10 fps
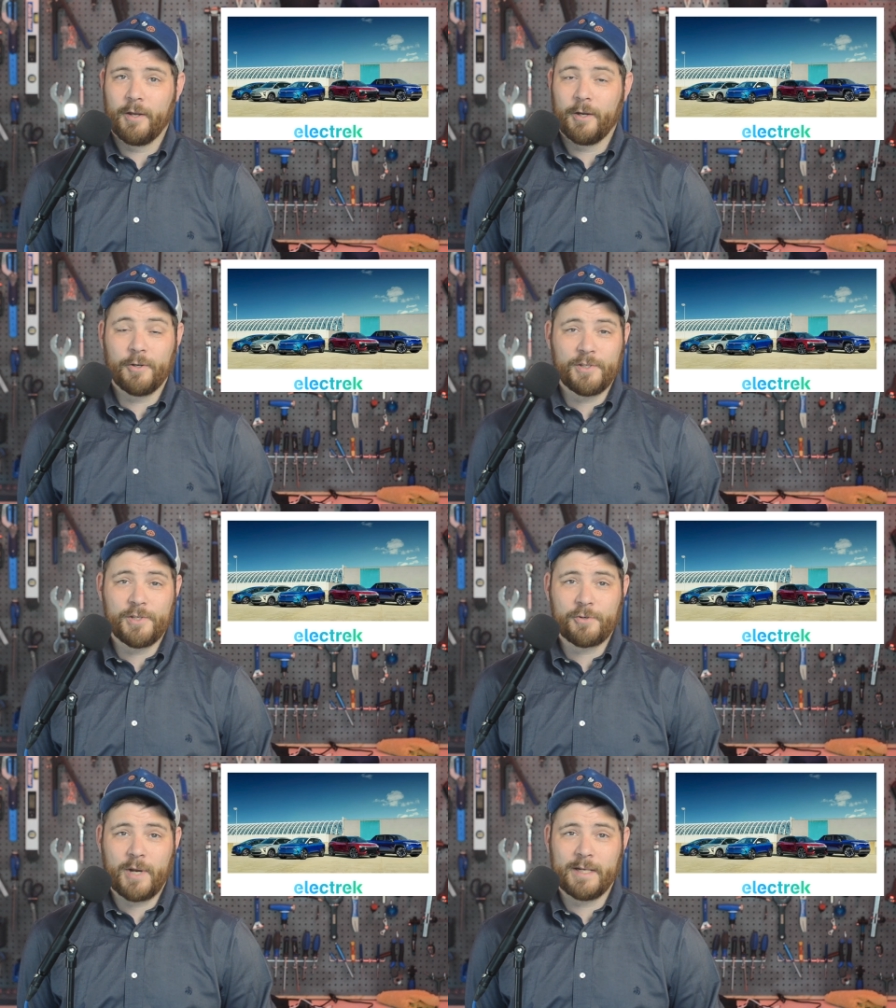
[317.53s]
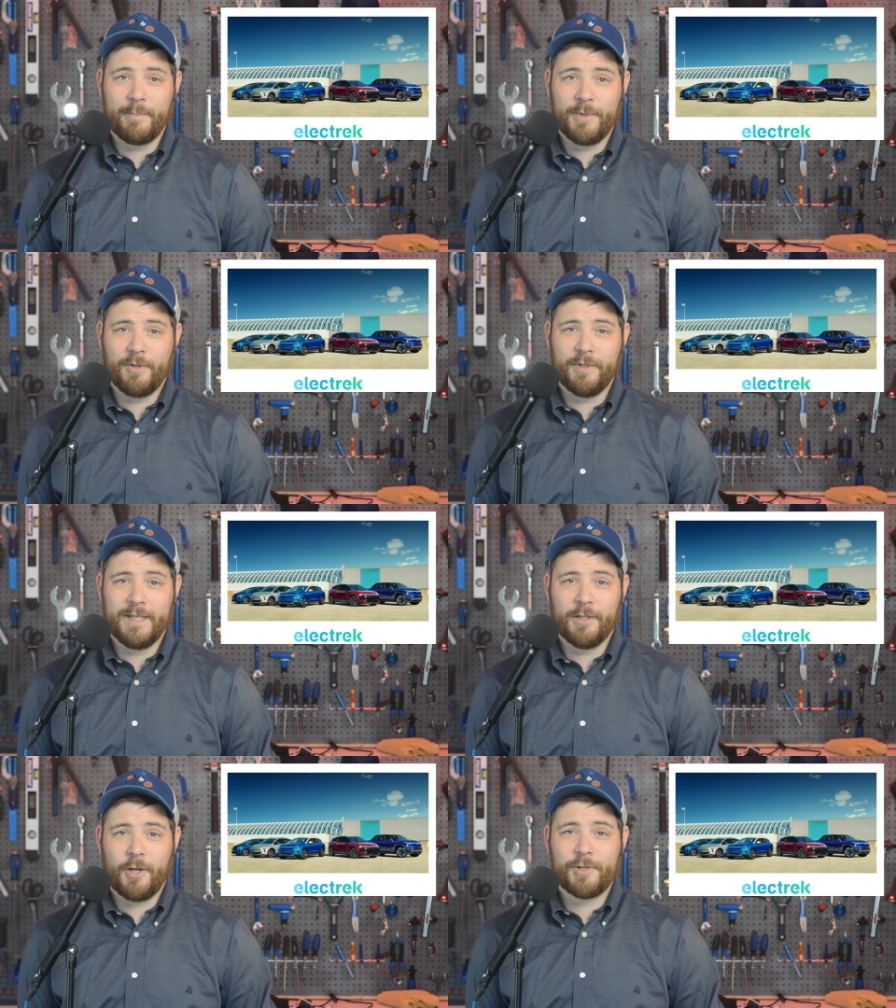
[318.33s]
Hertz is trying to build
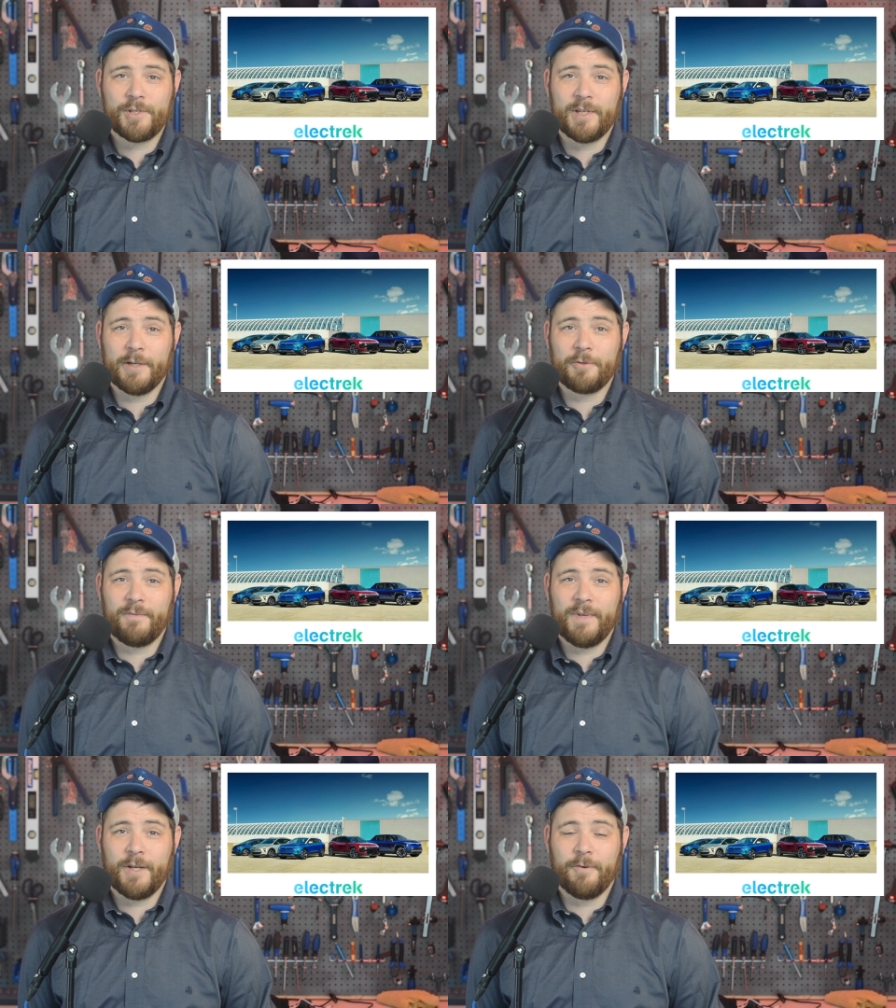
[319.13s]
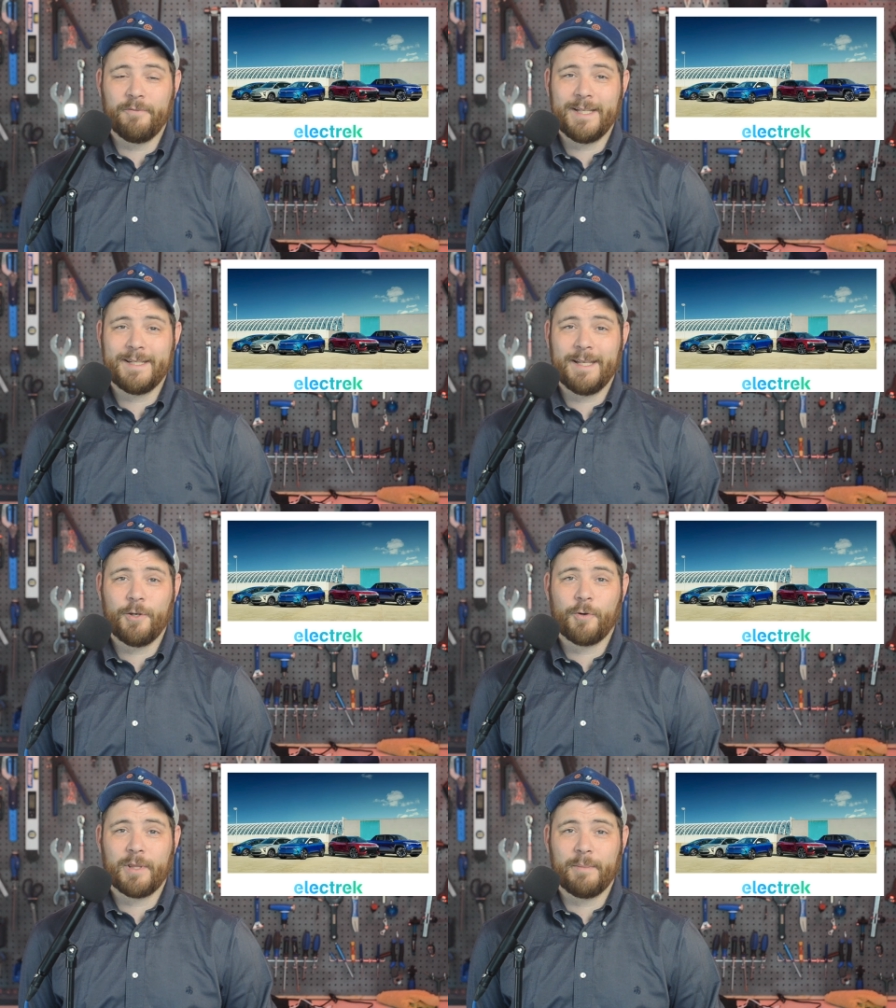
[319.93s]
the largest electric vehicle fleet
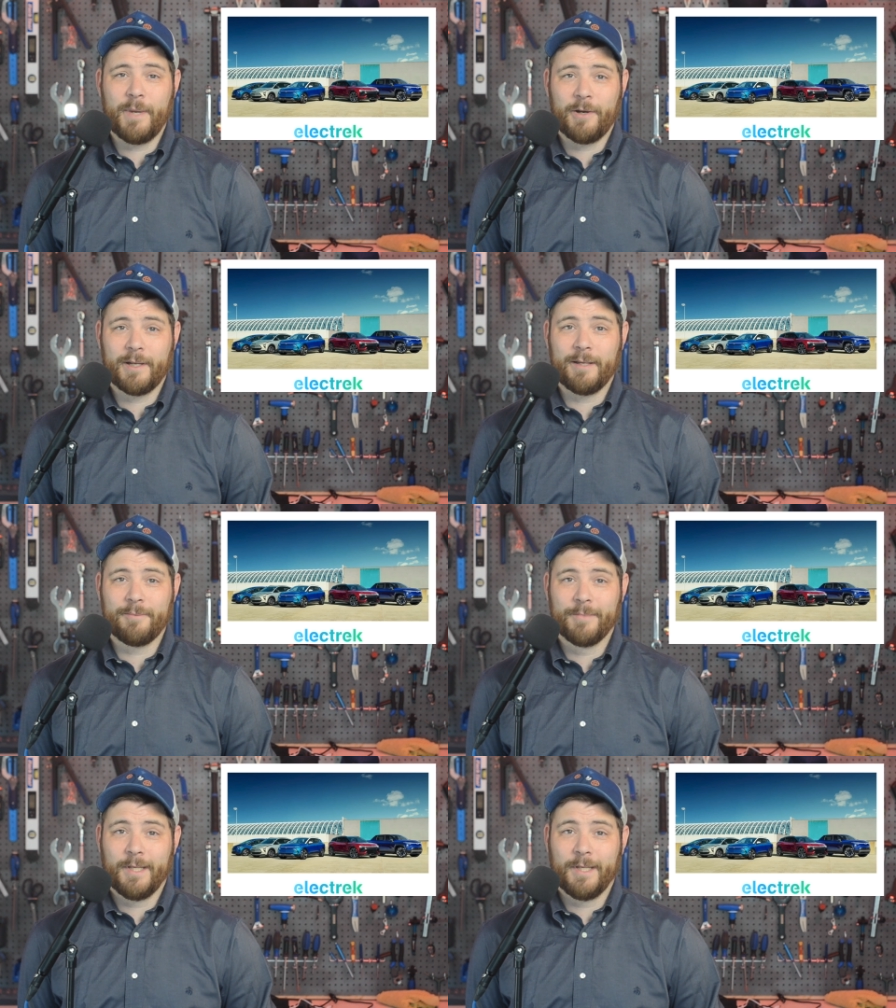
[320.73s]
in North America,